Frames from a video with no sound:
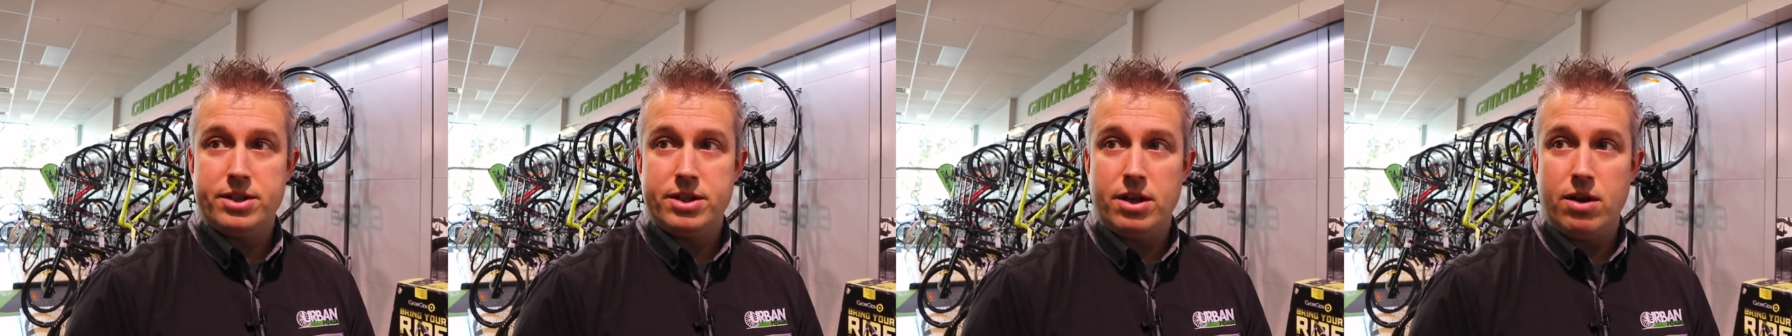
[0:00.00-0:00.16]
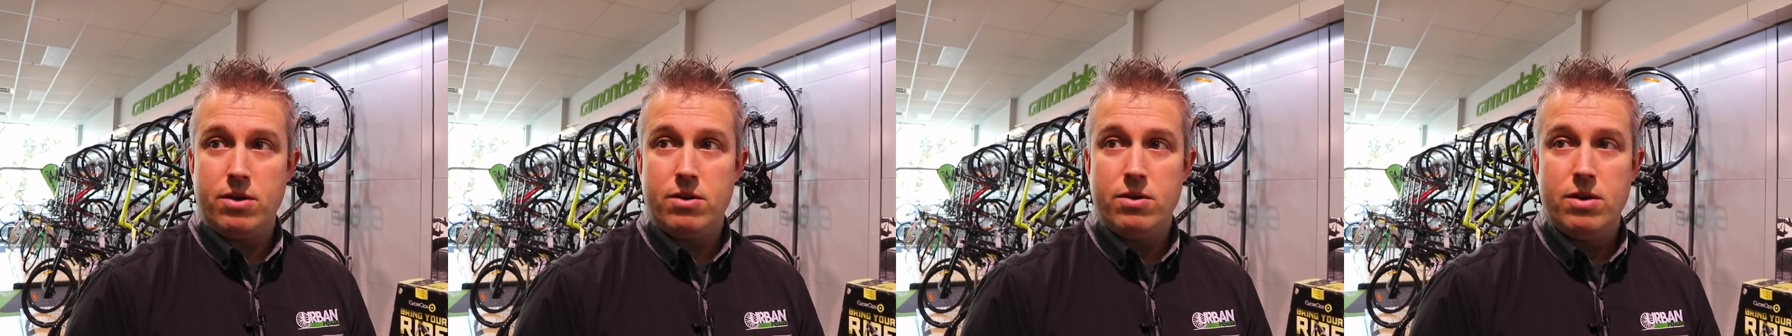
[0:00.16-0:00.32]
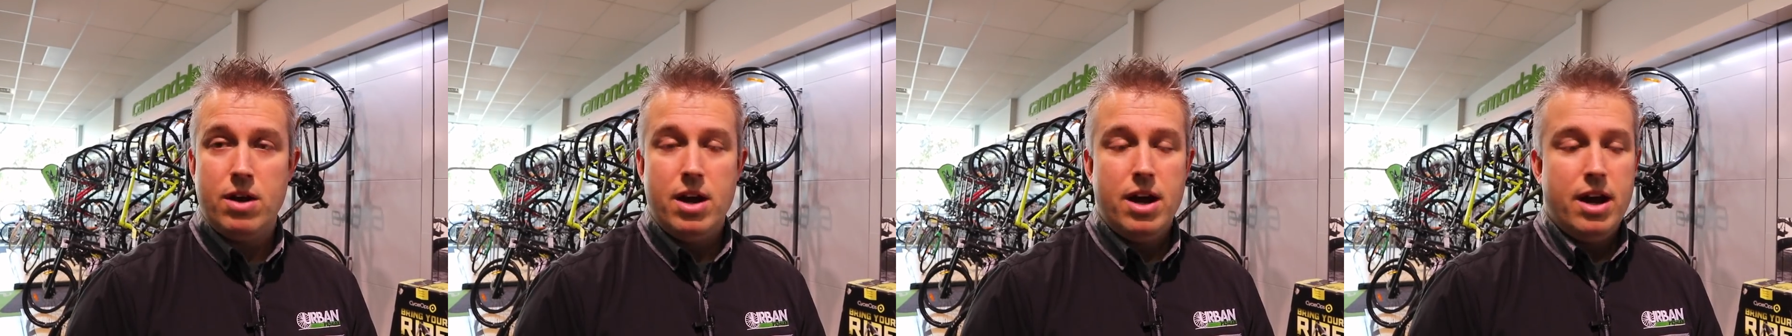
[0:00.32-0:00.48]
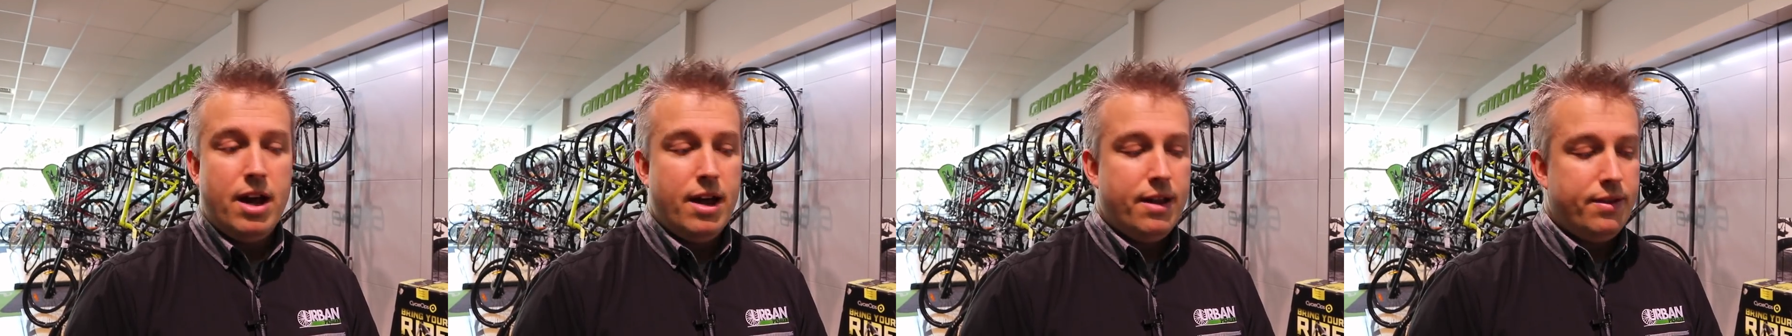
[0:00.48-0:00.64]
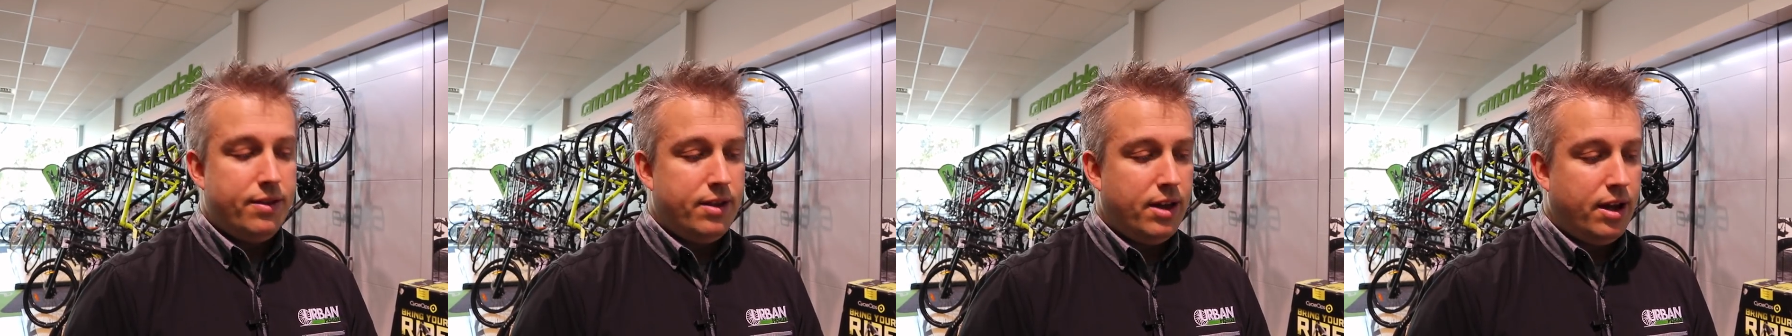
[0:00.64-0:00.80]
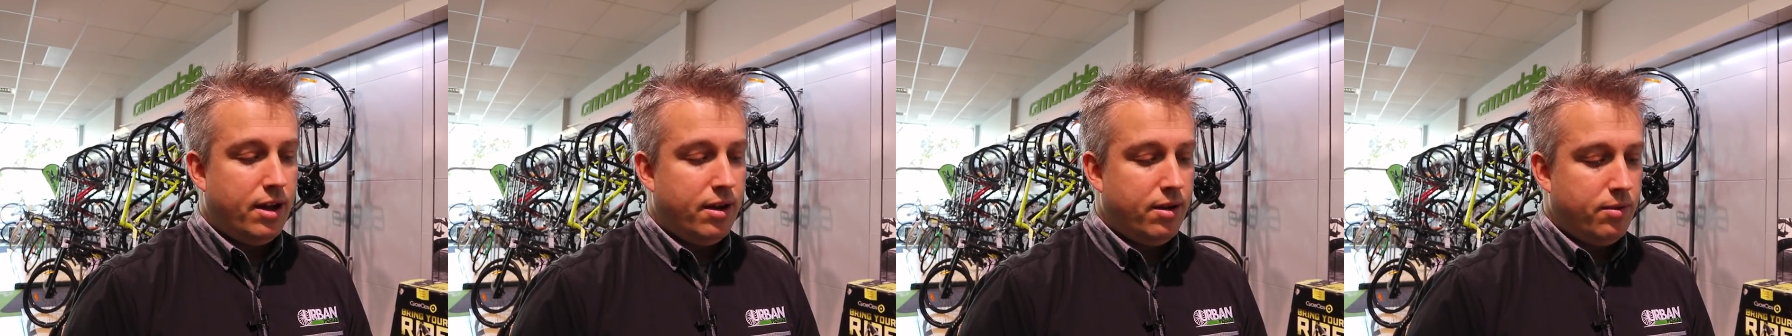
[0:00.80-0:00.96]
So
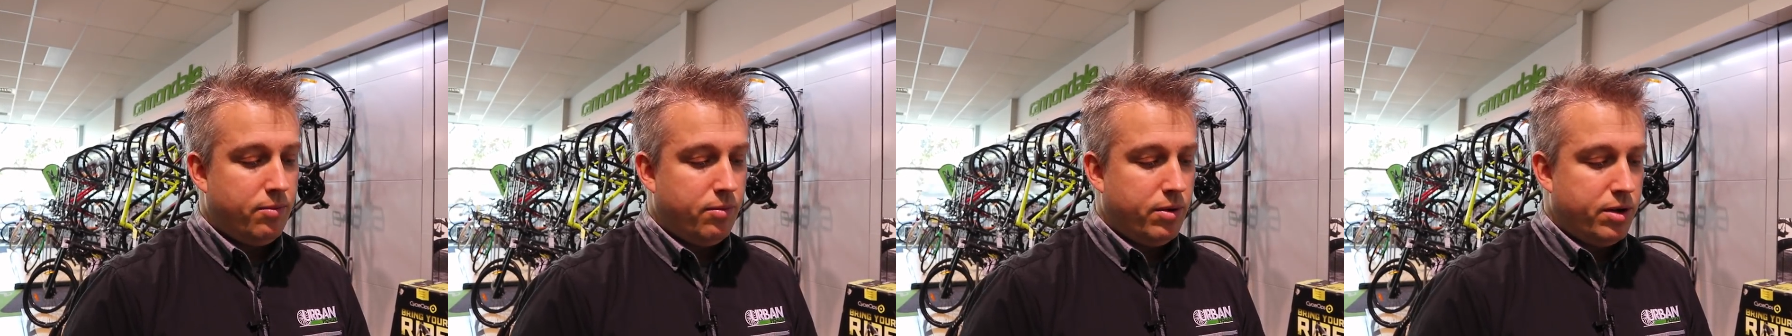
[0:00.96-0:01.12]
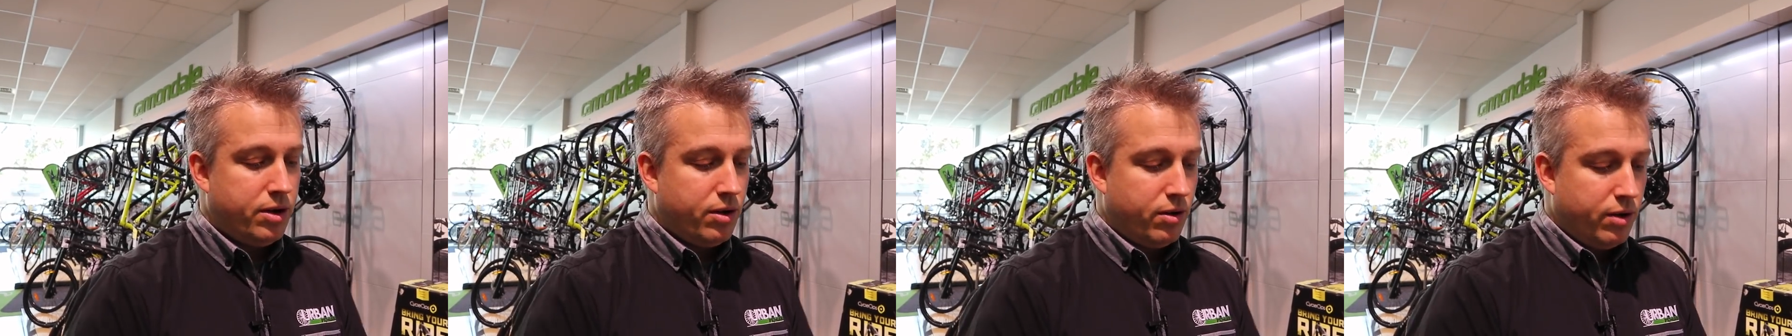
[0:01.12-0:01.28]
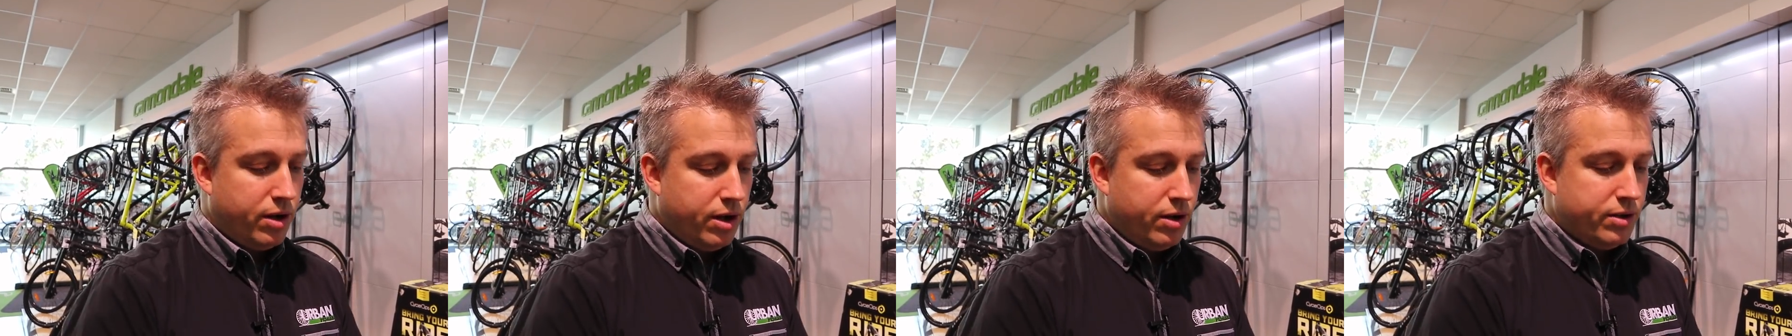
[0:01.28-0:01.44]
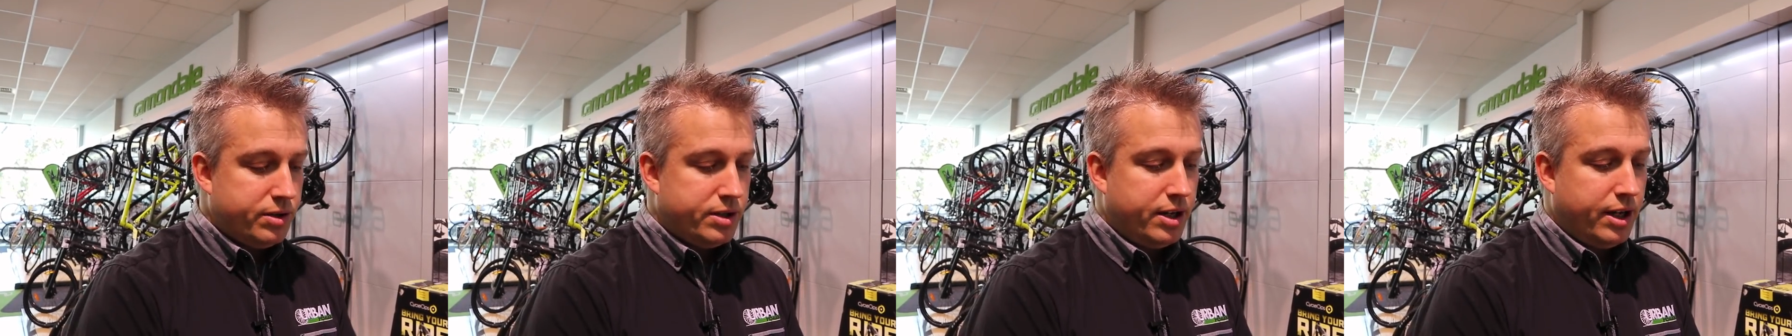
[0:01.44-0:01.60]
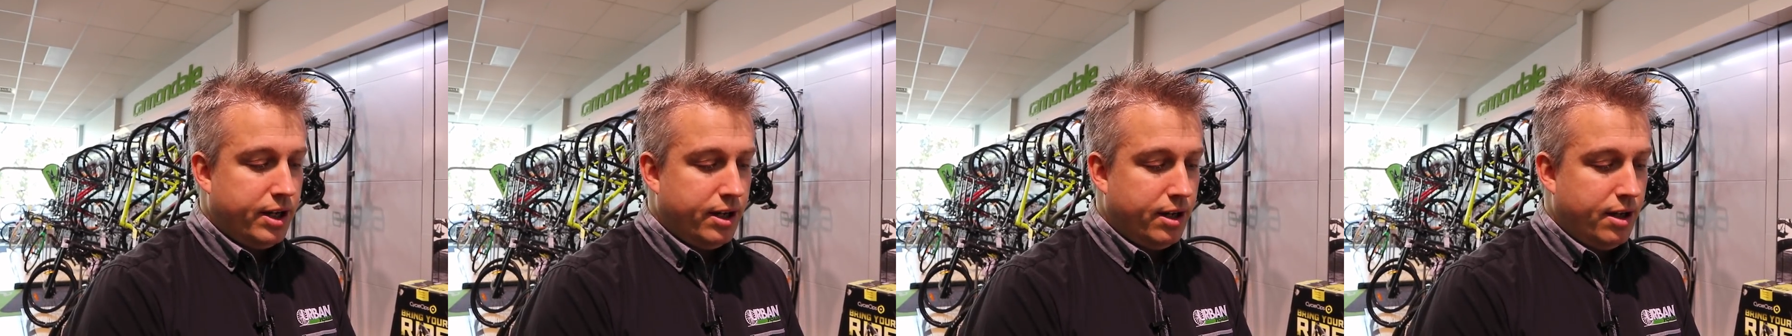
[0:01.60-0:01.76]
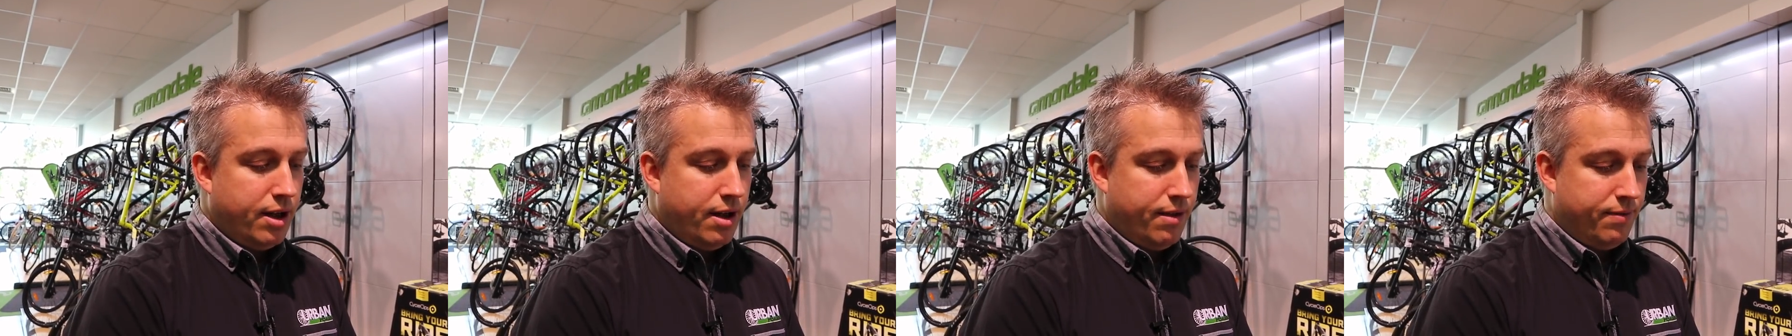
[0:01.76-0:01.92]
that when you're
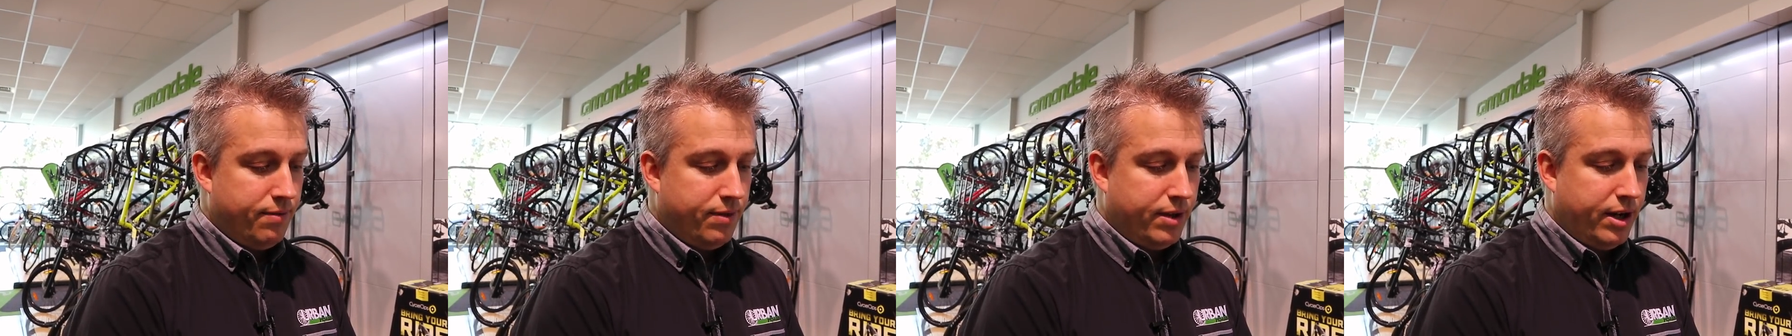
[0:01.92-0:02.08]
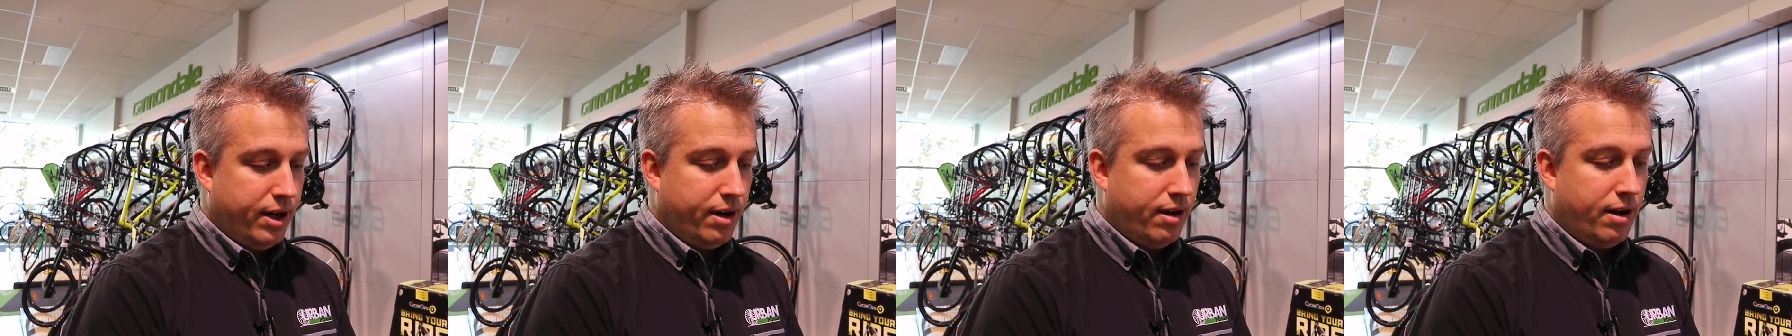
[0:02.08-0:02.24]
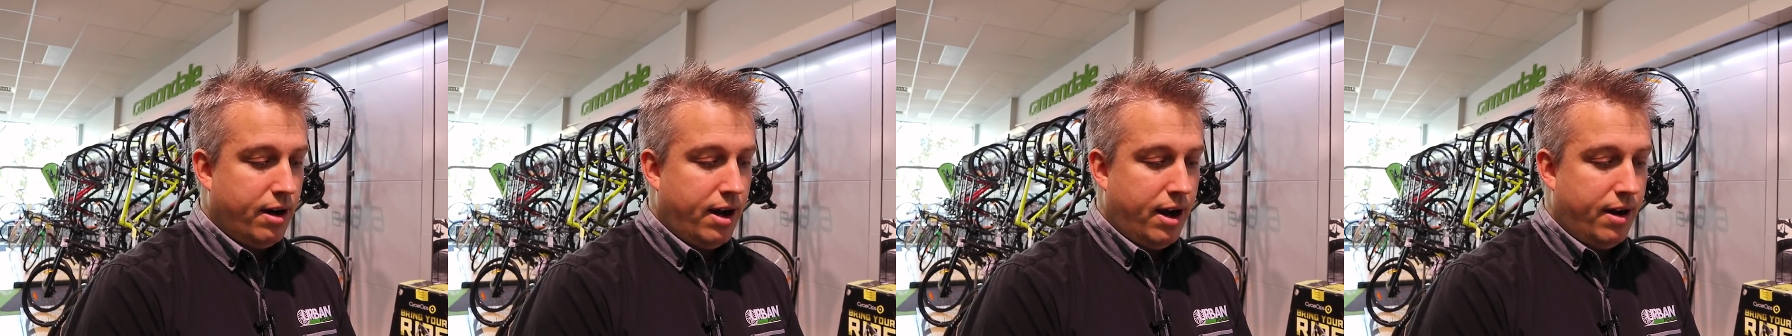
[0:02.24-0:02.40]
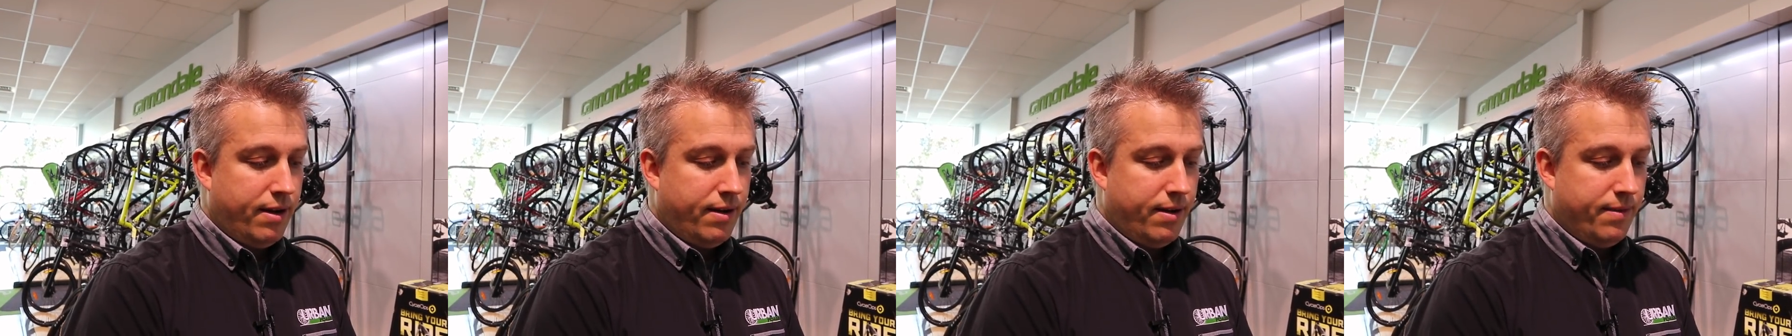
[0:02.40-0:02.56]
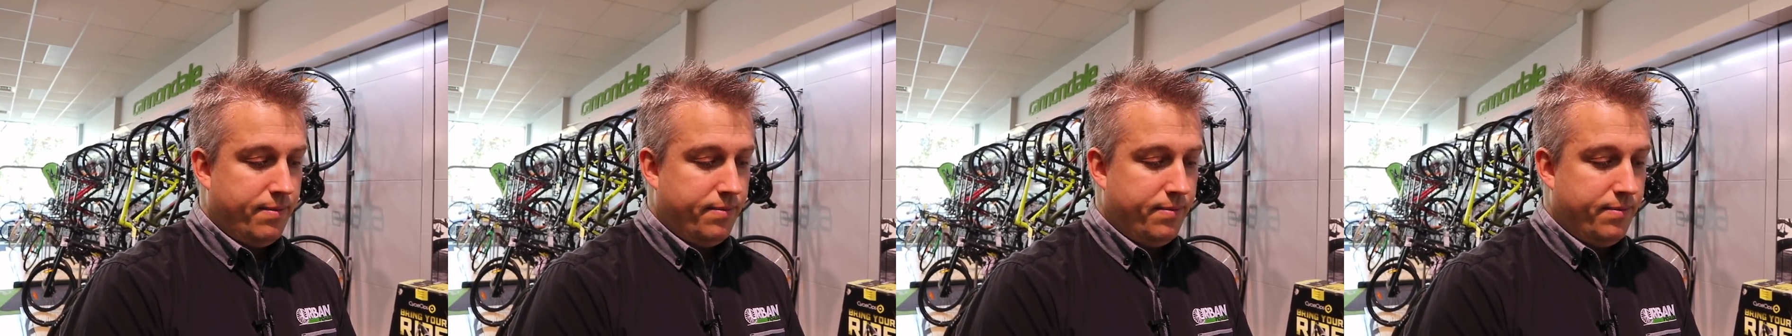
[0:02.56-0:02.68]
using their